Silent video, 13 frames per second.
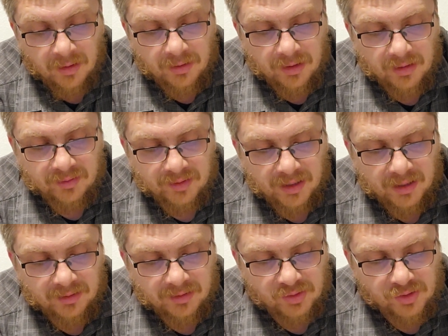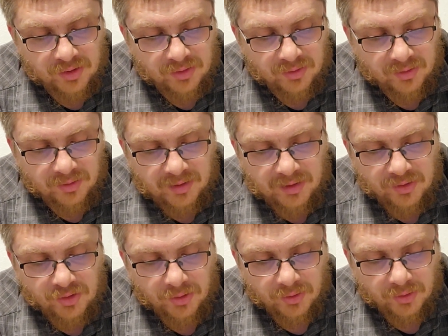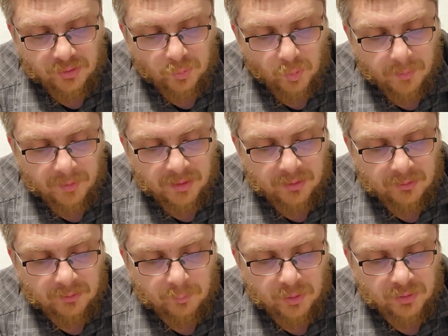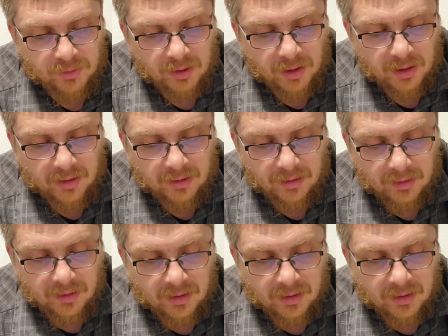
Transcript: They said to Jesus, "Teacher, this woman was caught